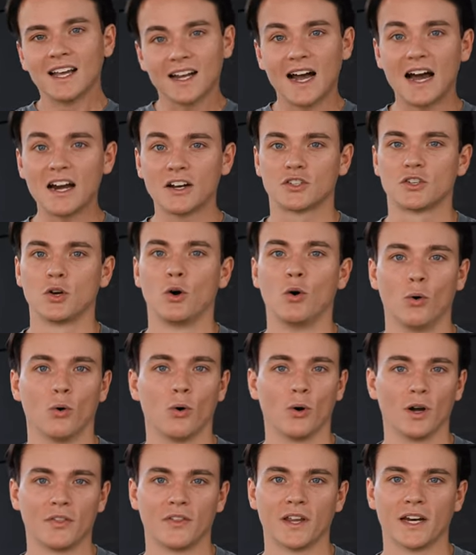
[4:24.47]
kind of
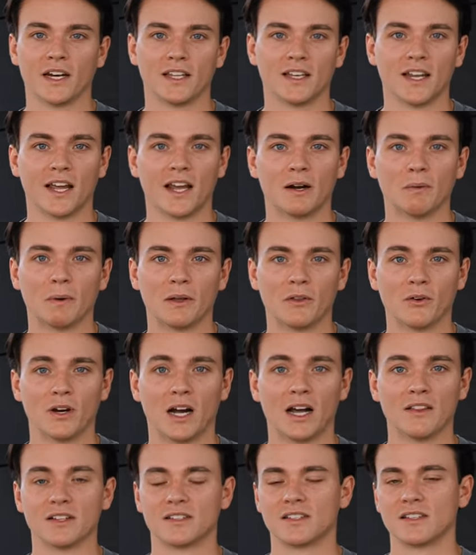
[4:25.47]
torn at the end of the day on whether or
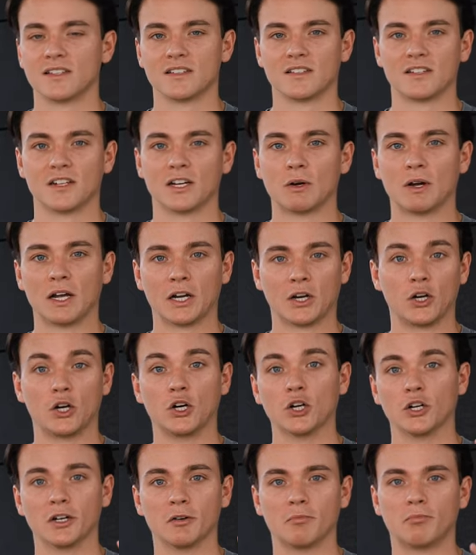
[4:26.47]
not this is a
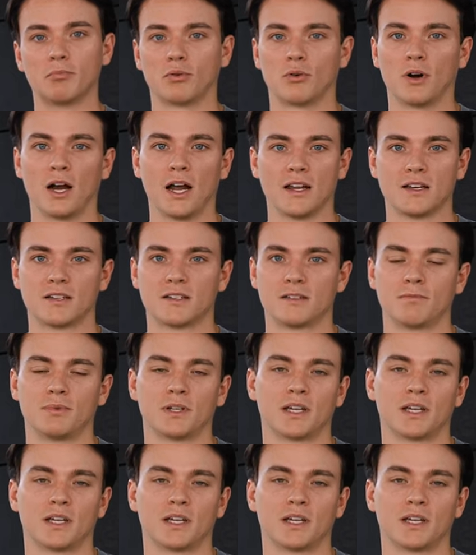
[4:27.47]
good price,